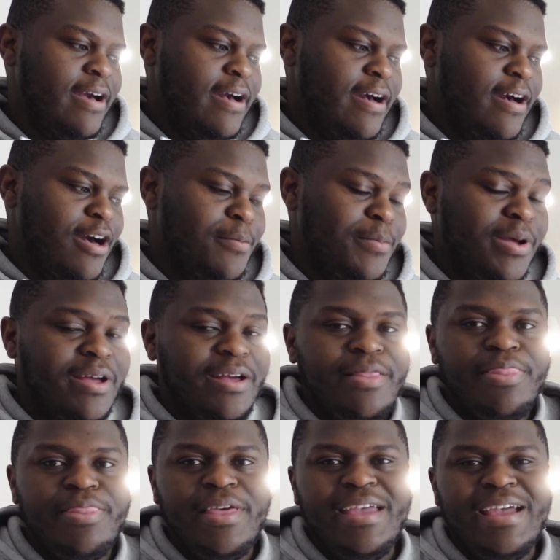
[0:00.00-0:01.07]

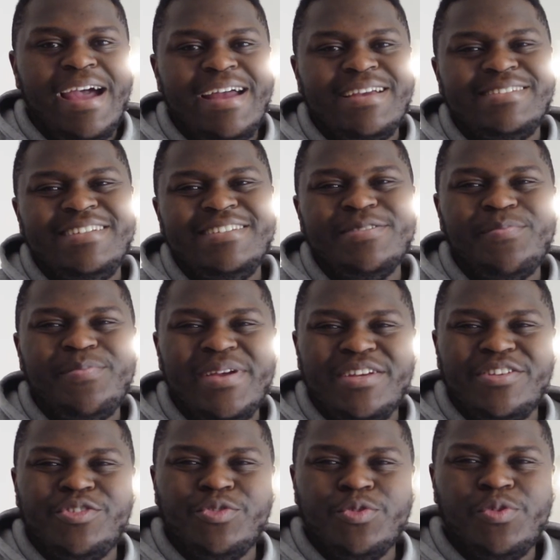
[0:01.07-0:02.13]
It actually is a bit
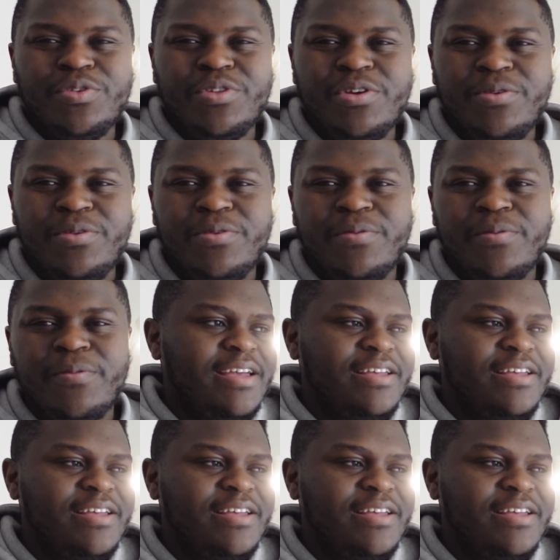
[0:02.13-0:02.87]
short though.